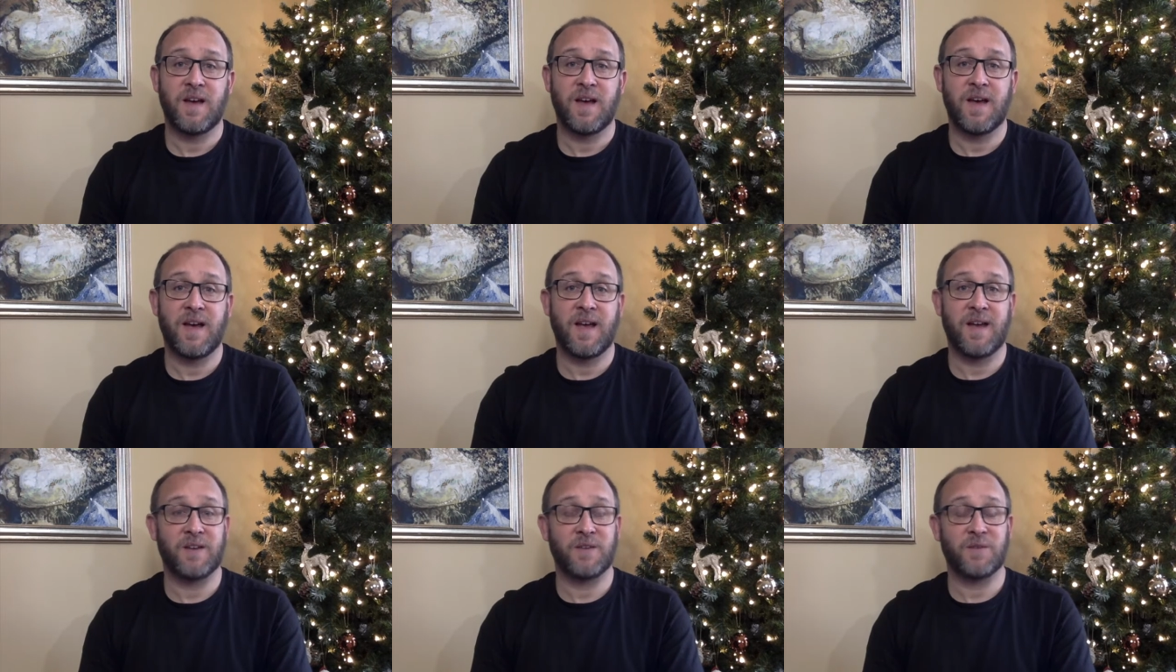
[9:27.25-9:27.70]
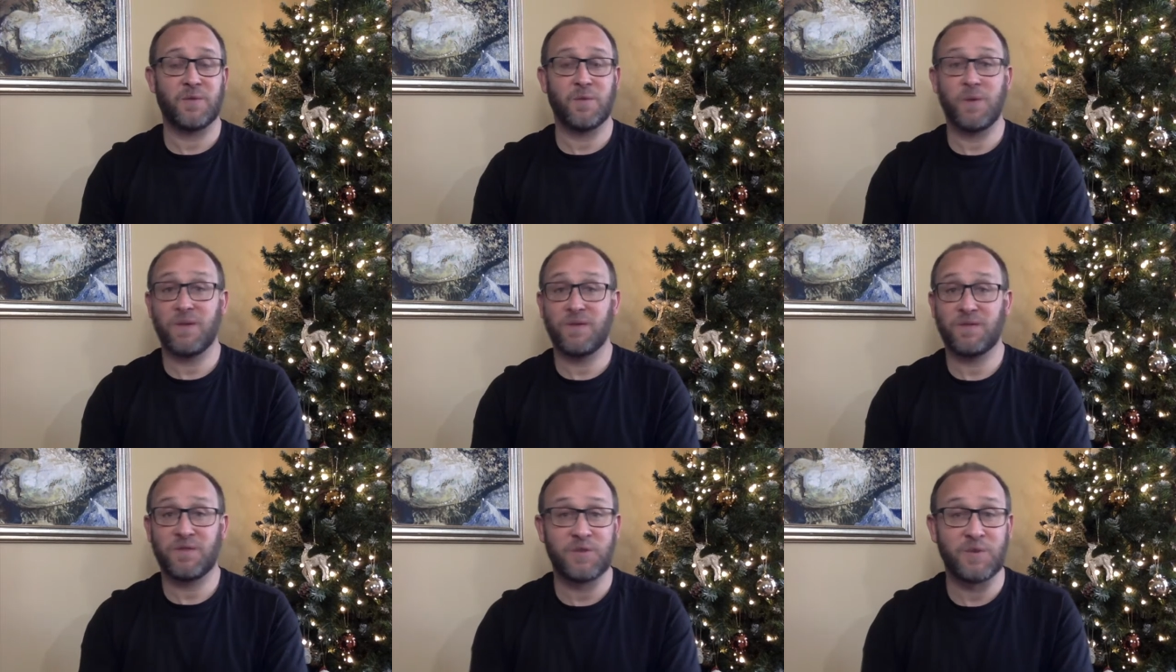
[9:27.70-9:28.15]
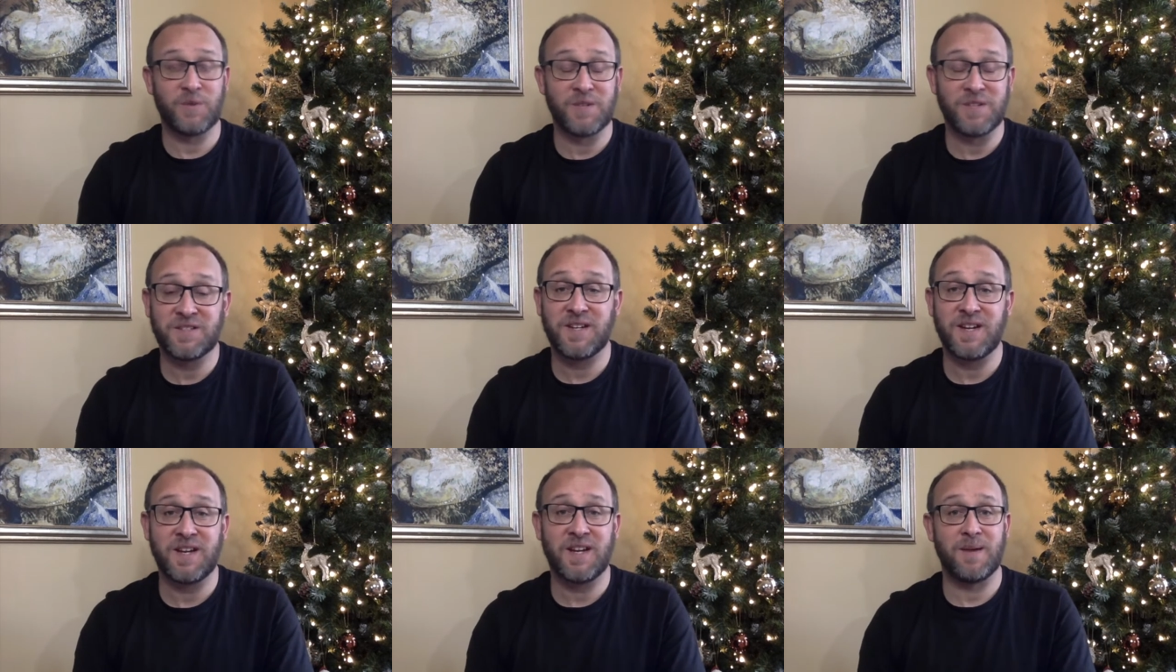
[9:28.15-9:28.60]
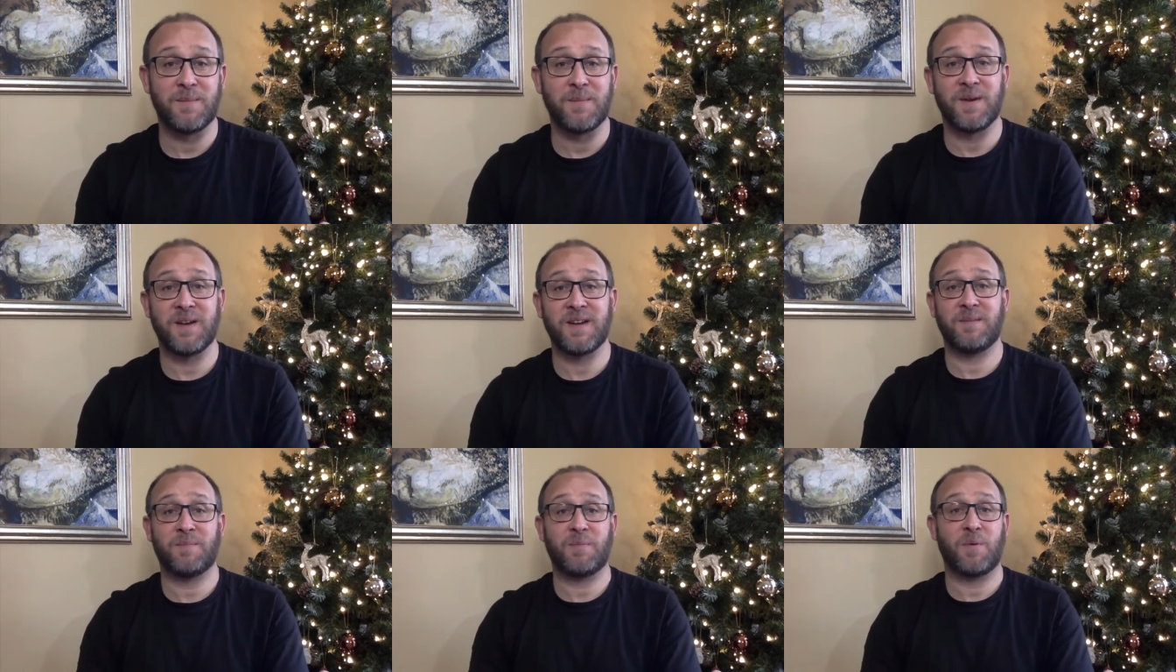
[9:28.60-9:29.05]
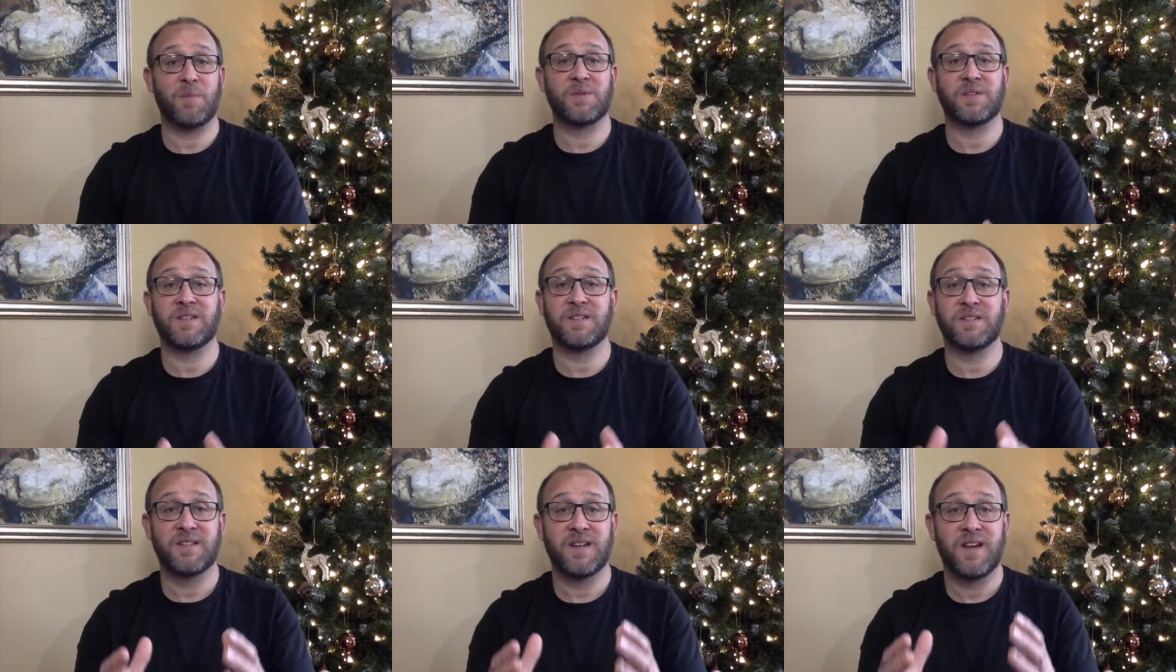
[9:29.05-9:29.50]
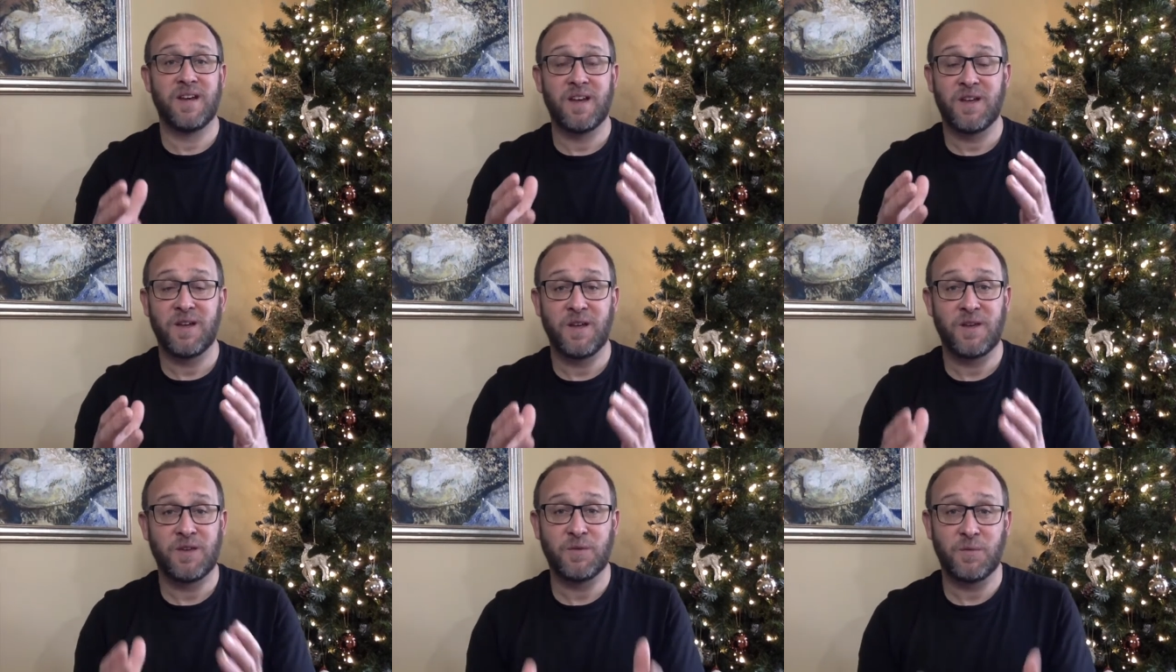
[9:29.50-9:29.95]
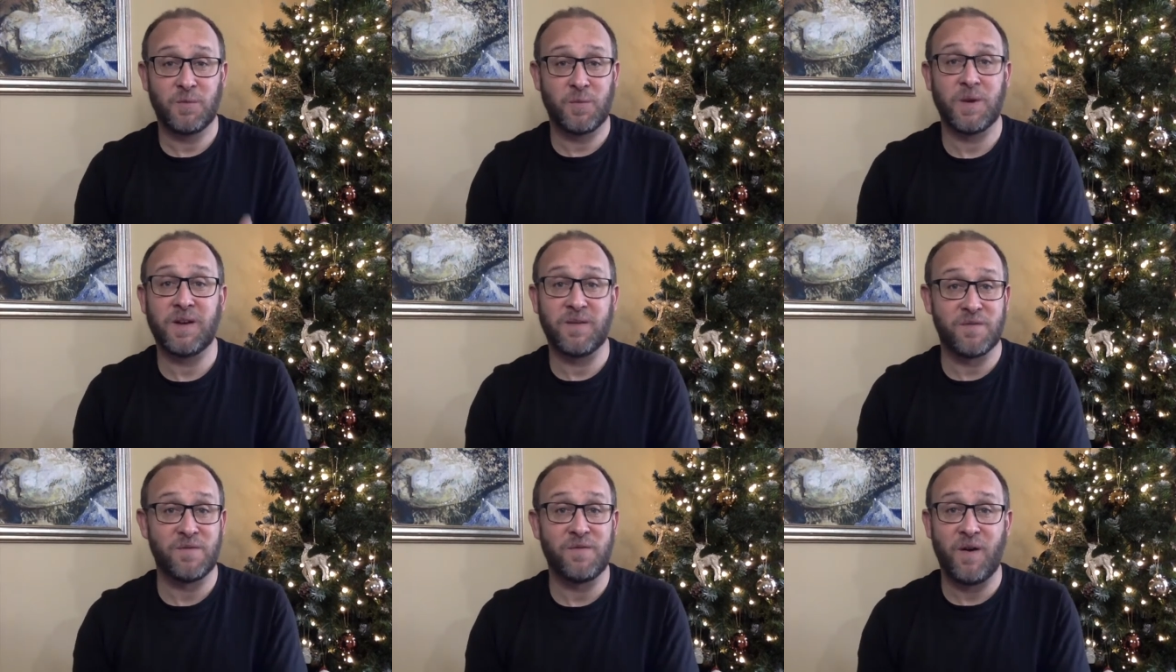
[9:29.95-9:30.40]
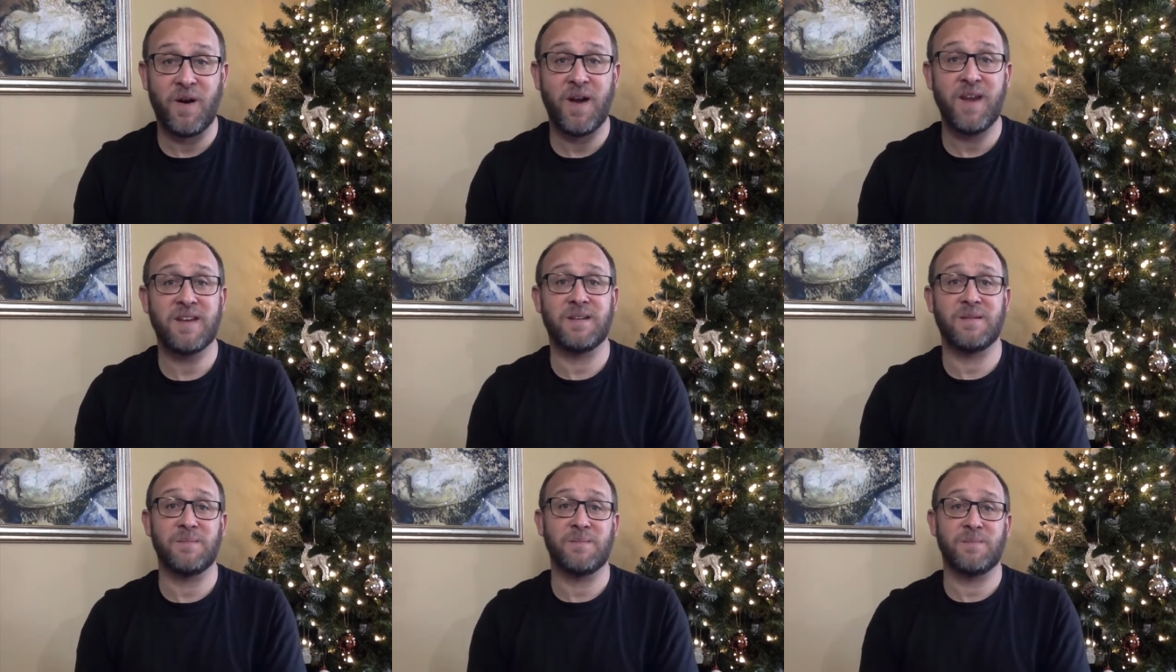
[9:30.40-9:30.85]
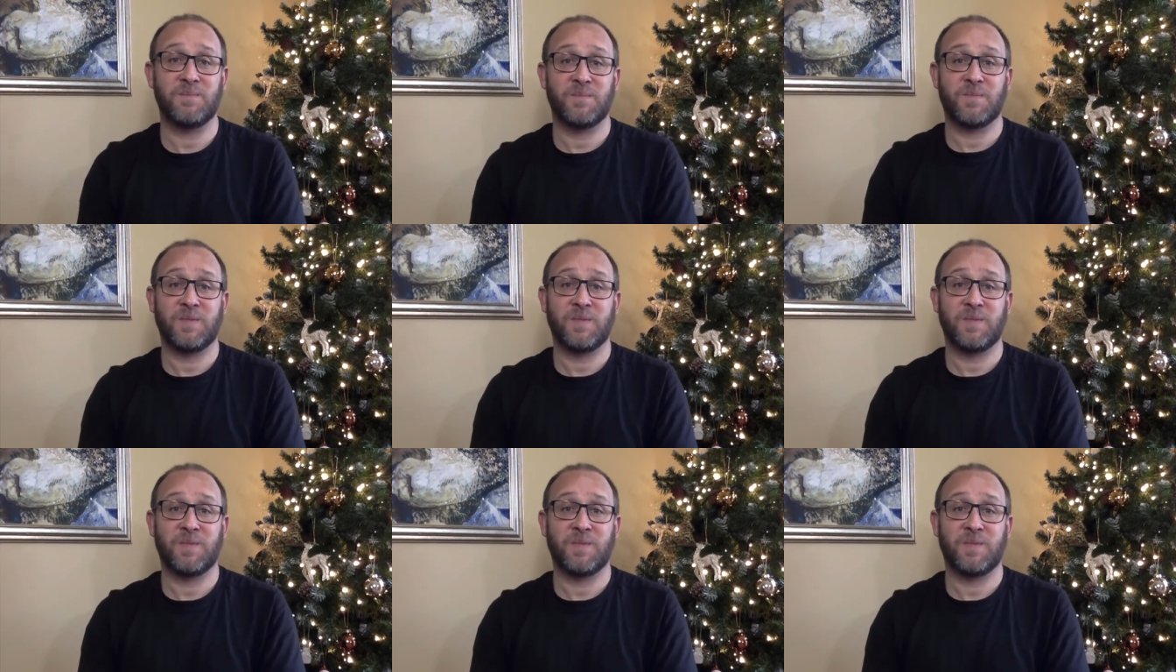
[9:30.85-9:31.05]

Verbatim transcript: And all we have to do is seek him, and he promises we can find him.